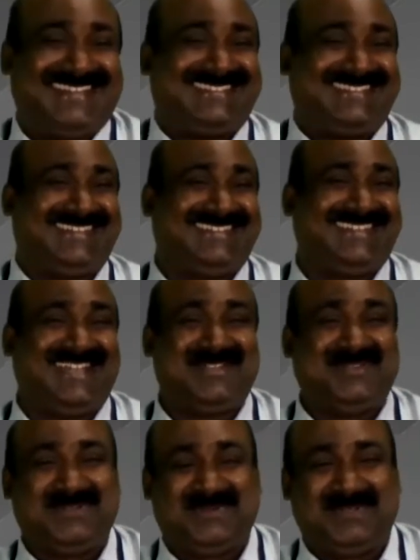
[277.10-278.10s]
Yes, sir.
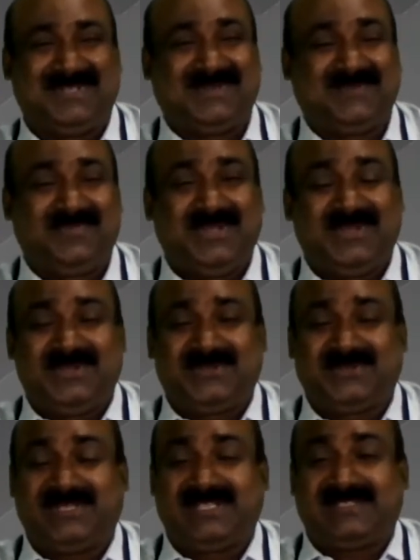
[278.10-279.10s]
Thank you very much.
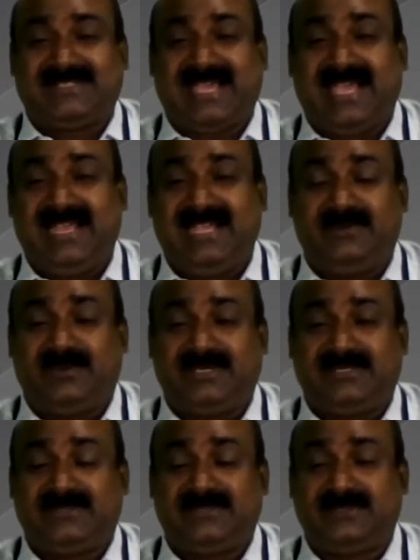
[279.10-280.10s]
So the child
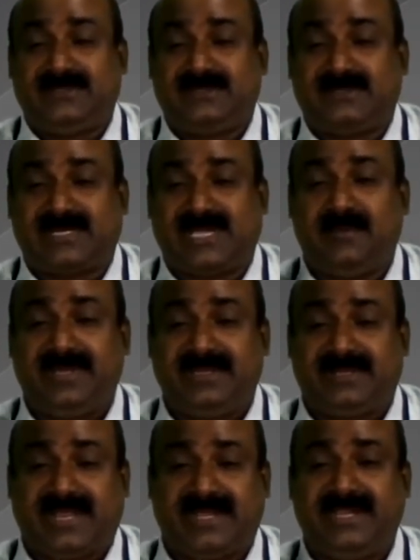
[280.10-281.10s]
was
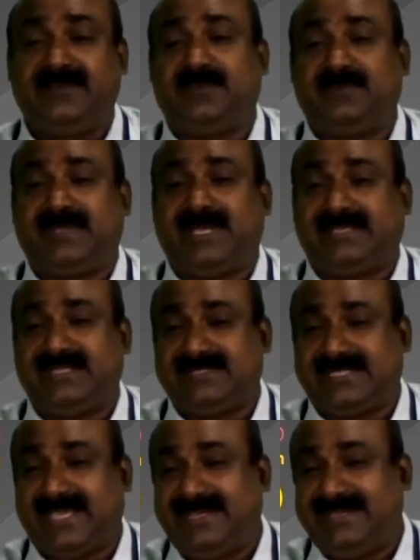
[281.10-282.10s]
coming, running from the other
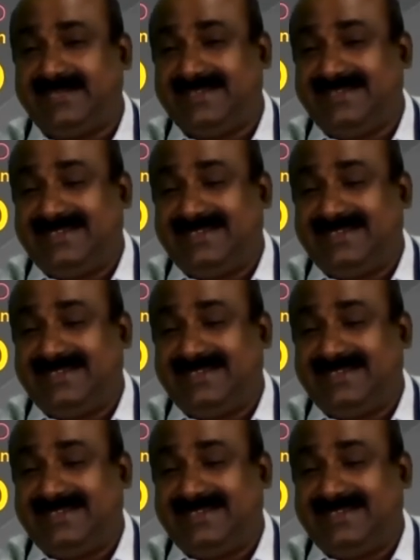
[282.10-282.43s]
side,